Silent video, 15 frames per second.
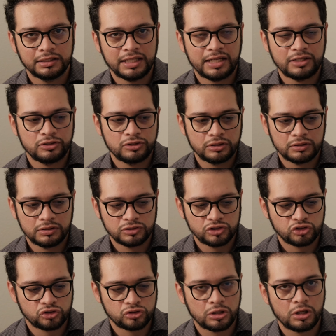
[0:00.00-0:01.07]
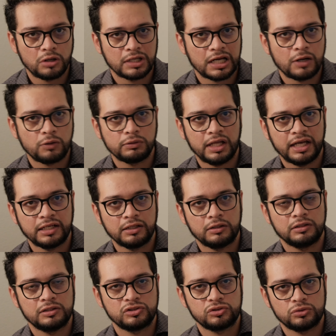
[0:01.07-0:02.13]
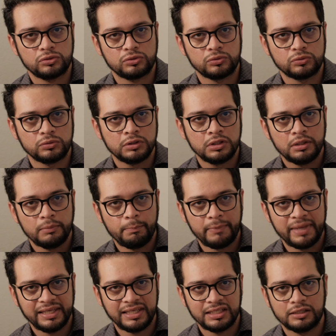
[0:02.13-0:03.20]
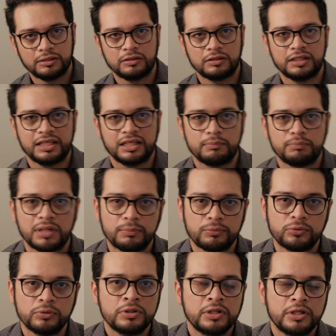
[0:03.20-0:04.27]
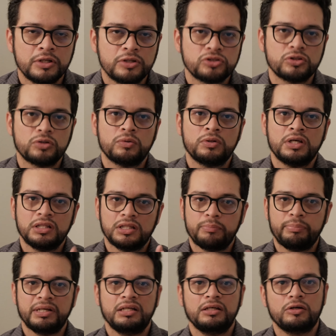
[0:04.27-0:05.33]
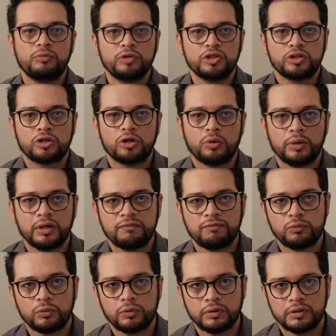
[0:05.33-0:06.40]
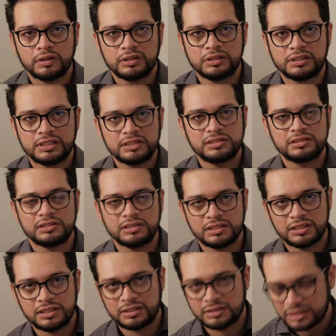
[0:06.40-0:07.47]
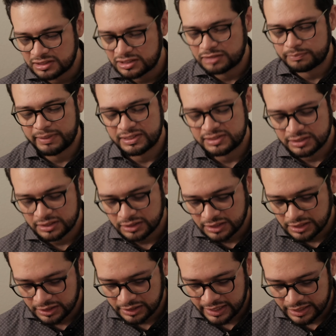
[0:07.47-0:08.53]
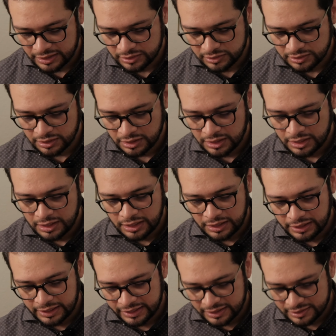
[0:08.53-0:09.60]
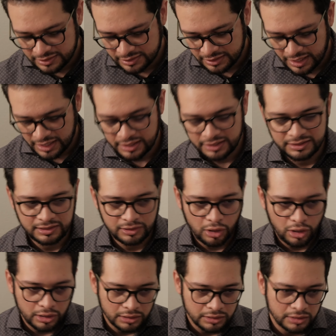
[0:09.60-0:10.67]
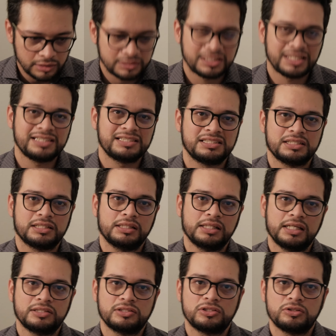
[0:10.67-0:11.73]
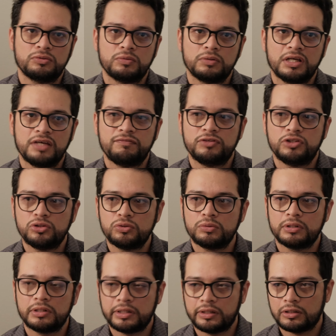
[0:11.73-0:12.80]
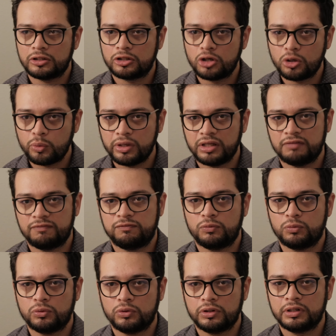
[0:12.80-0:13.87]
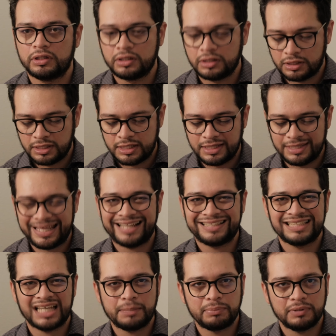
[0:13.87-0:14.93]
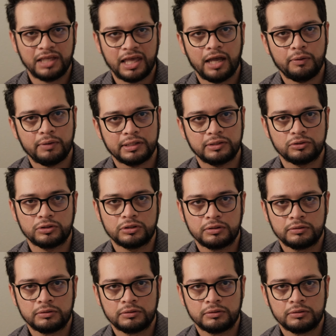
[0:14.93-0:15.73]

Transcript: that strong outline on the circle, making it look like a bubble. So depending on what you're going for, this is basically a lens, like it said, is an artistic lens. So if you are going for that type of character,